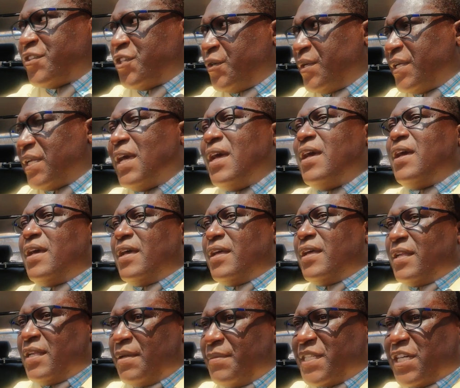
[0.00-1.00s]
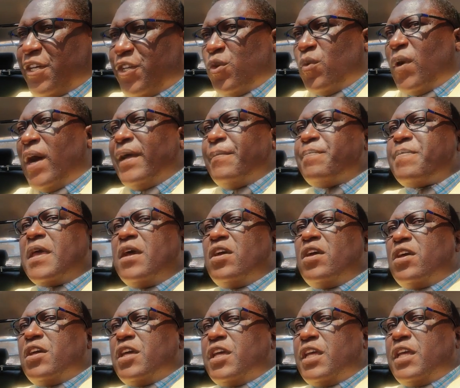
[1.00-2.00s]
do it. Let me tell you why.
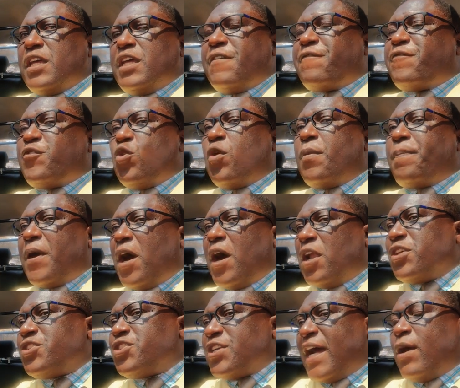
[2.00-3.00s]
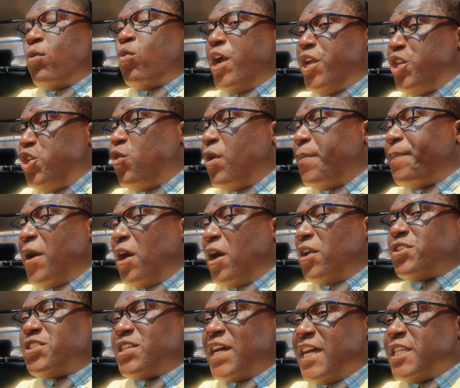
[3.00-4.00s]
If you apologize, when you
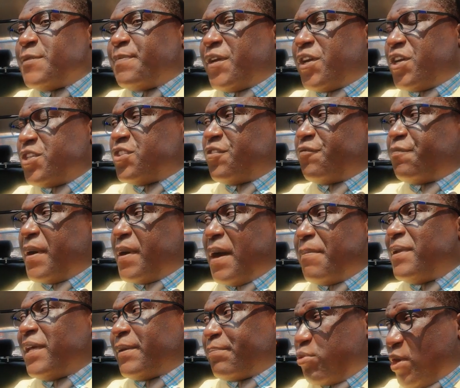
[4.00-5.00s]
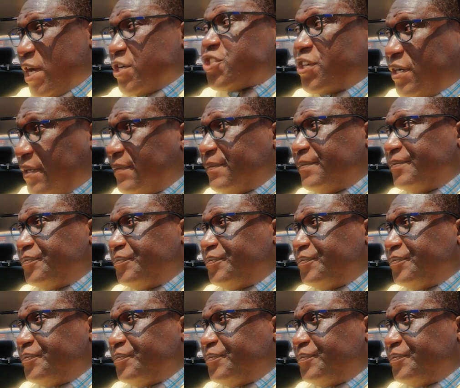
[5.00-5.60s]
apologize because of public pressure,